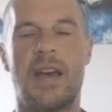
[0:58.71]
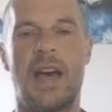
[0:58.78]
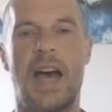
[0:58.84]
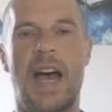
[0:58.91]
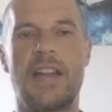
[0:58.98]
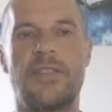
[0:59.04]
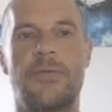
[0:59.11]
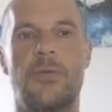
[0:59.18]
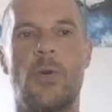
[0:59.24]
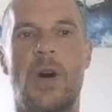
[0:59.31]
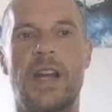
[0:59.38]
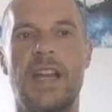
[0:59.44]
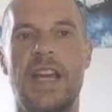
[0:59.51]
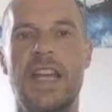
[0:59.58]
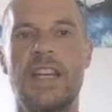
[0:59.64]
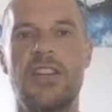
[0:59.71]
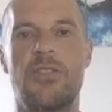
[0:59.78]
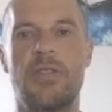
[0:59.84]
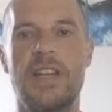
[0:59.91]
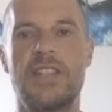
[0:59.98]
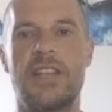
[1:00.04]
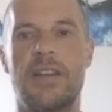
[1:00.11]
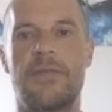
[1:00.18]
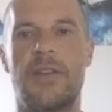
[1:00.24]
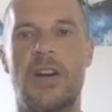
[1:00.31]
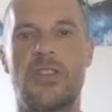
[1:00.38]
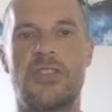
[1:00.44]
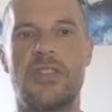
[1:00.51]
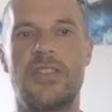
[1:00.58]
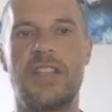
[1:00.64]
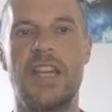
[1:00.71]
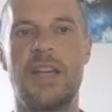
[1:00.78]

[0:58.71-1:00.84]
And for an increasing function, dy